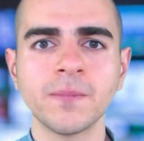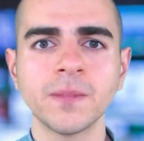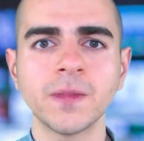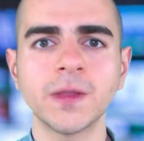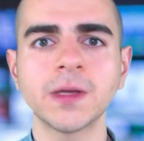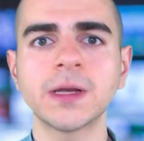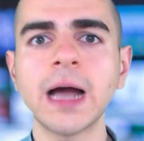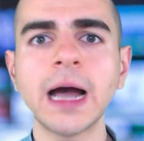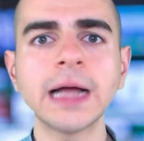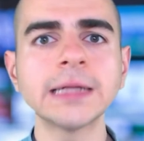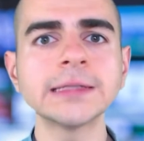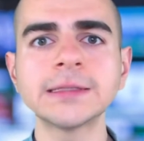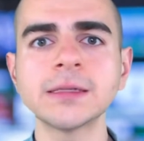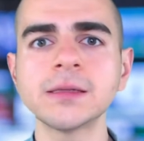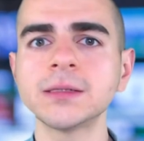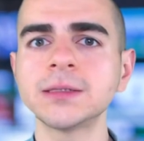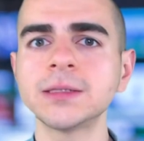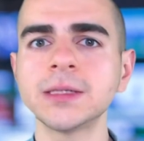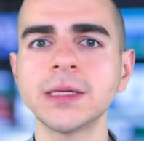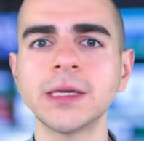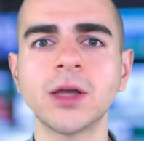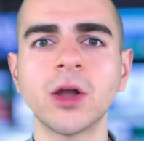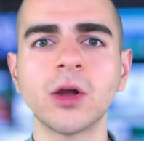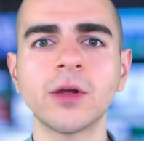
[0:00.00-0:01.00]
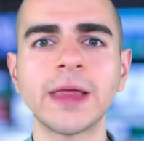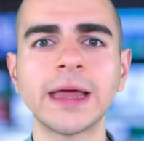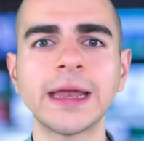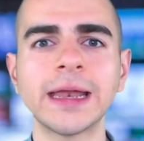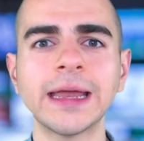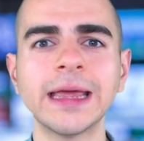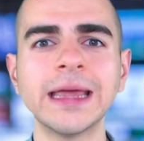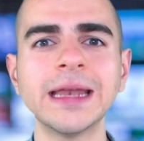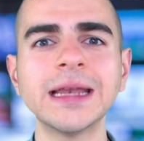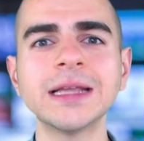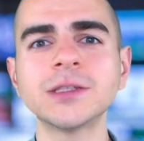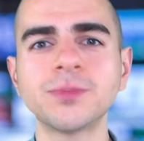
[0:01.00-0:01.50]
The cons to this league are that
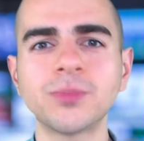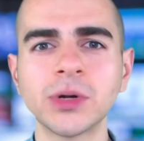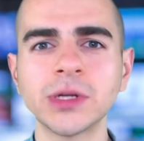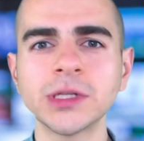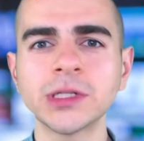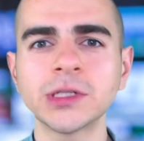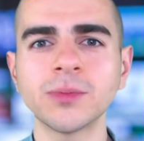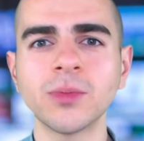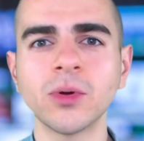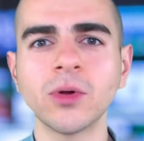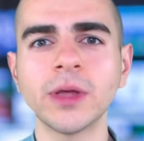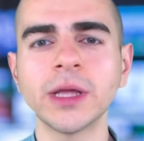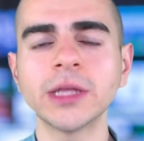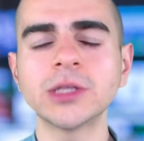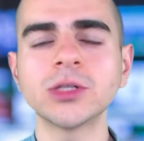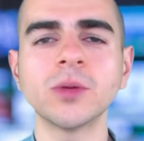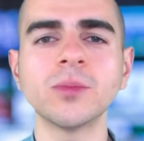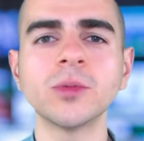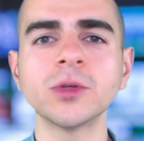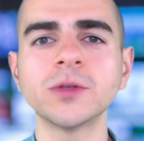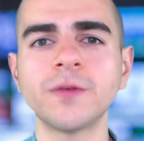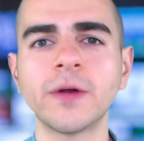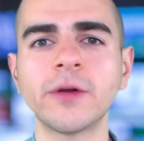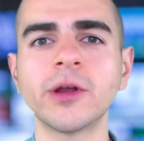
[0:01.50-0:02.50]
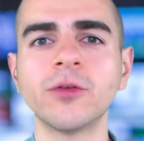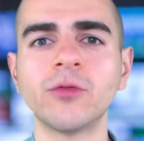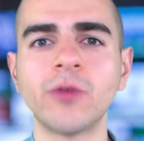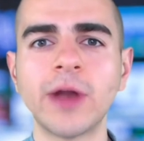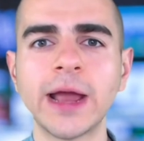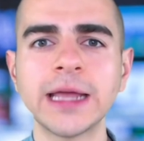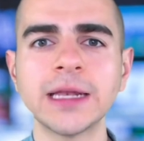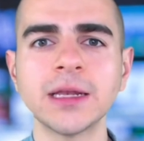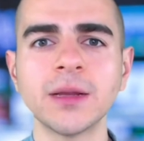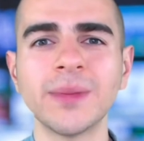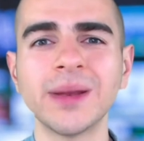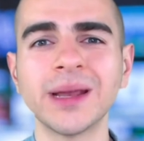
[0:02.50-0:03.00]
in its principle, it's almost very
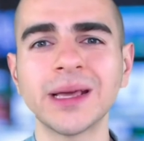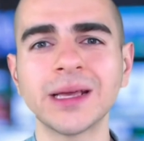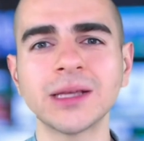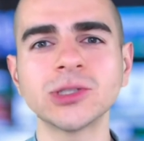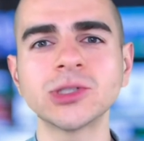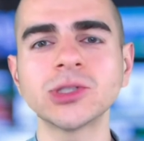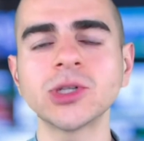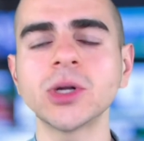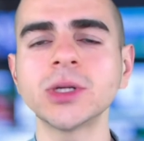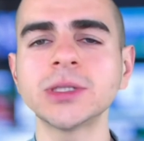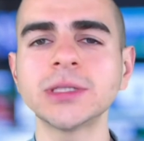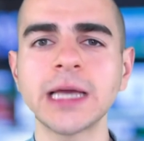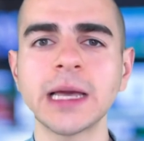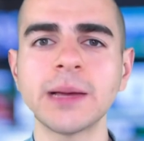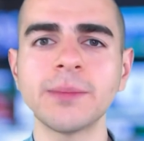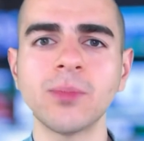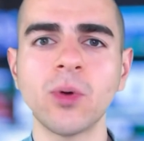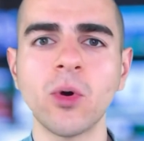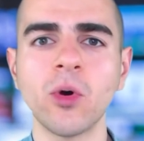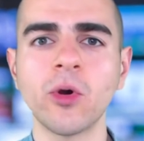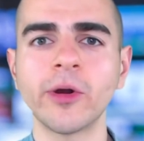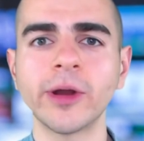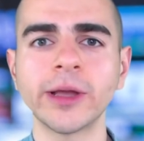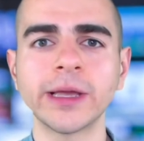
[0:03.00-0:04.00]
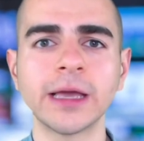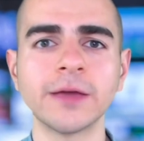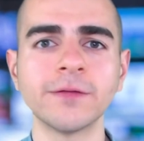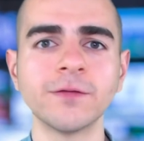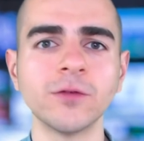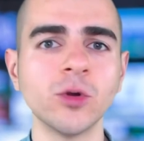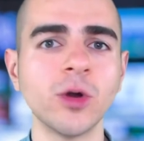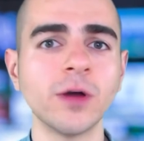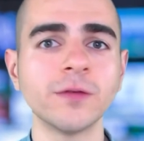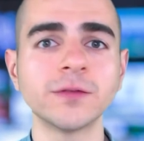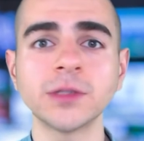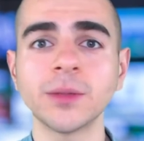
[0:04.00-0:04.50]
random and it can start to get boring if
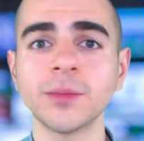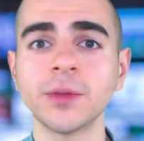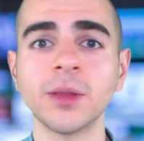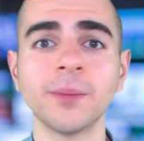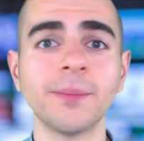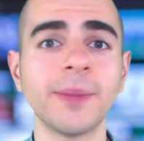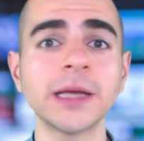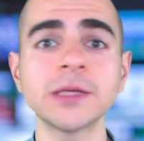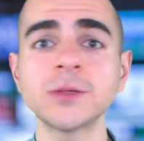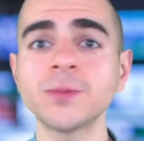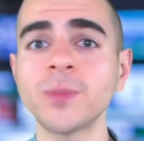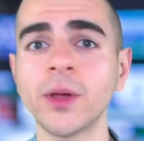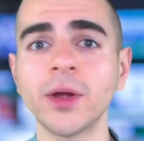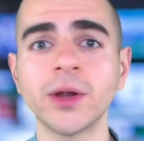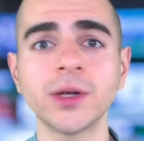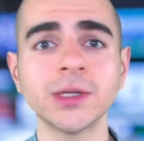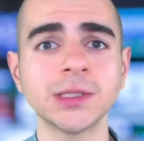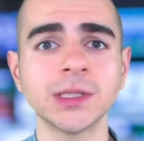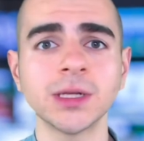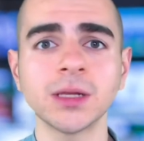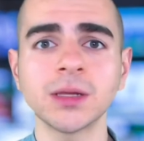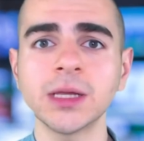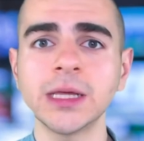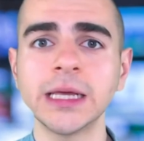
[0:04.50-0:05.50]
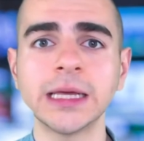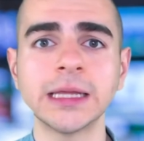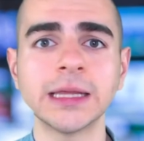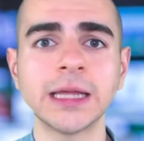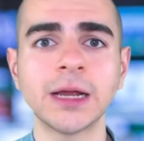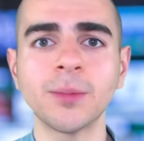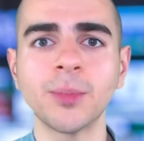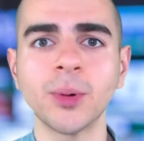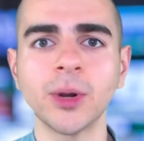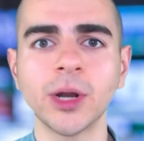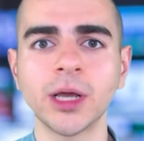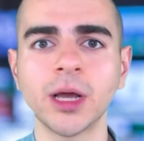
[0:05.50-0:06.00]
you have some of the best players in the league and
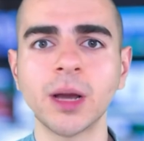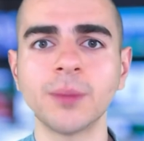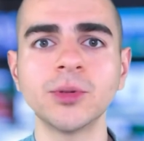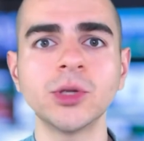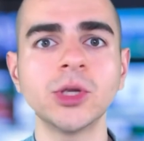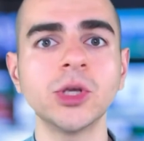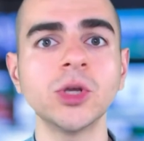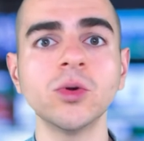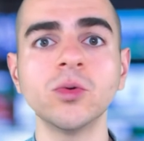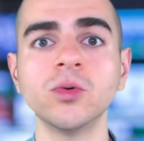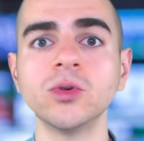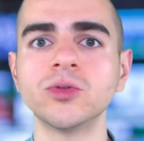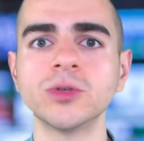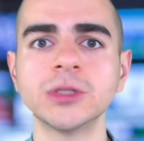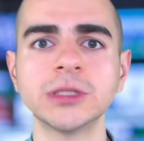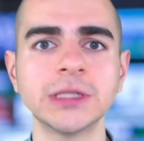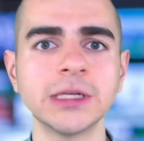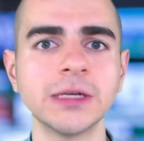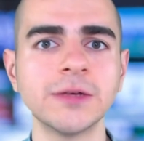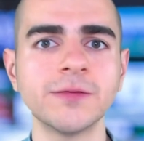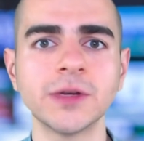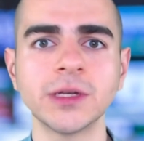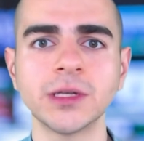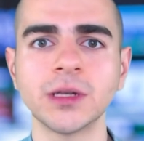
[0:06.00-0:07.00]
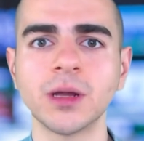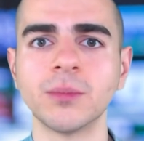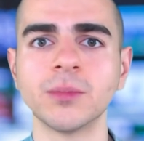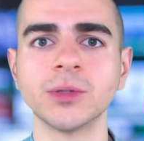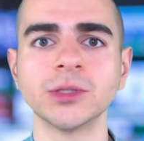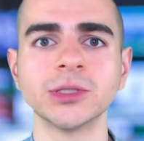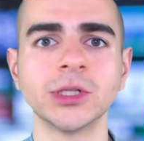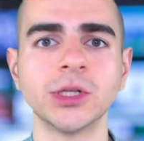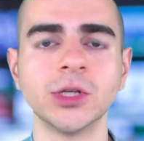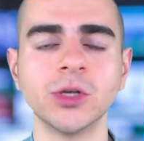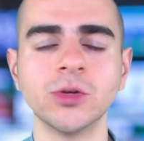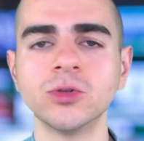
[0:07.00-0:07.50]
they're putting up huge receiving
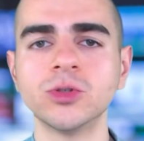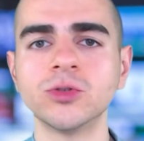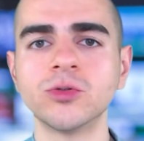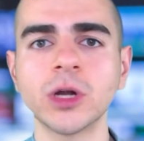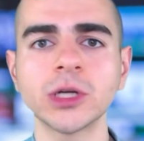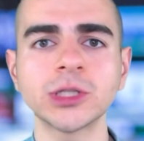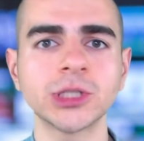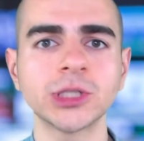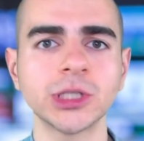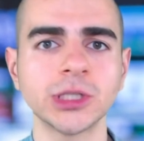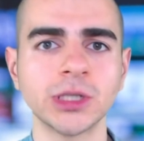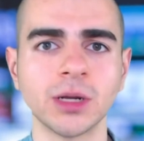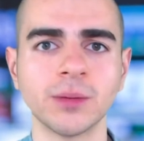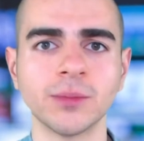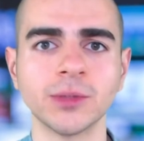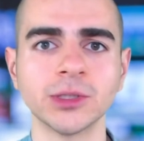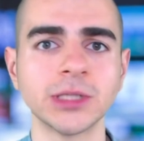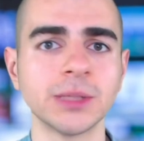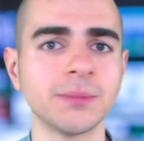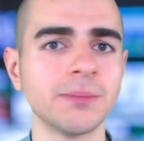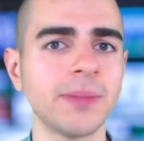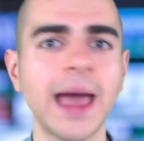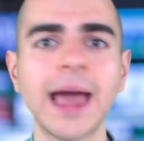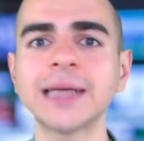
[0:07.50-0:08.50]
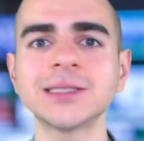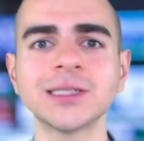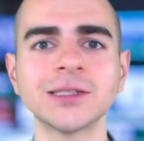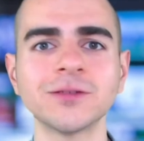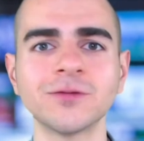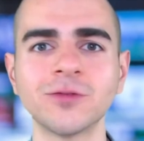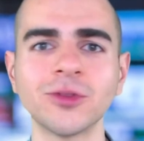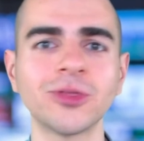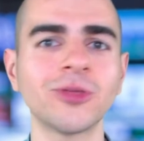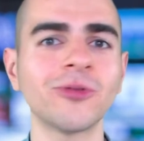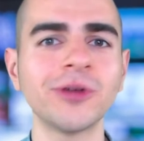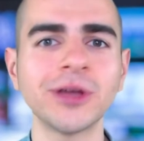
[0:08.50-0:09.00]
numbers and huge rushing numbers and passing
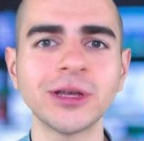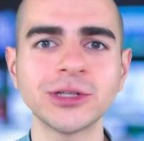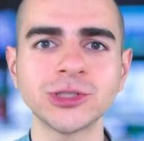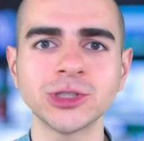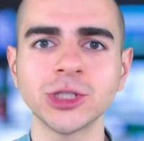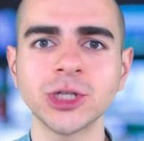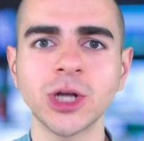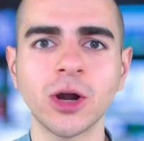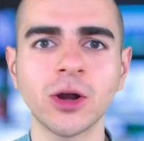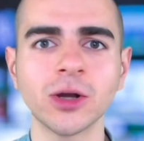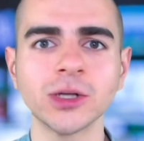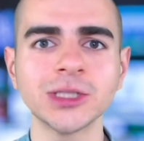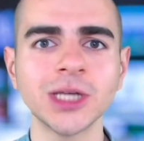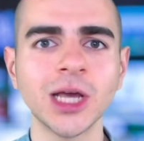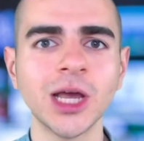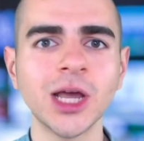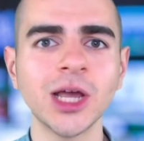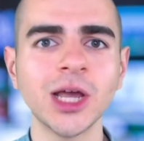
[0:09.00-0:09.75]
for 300 yards,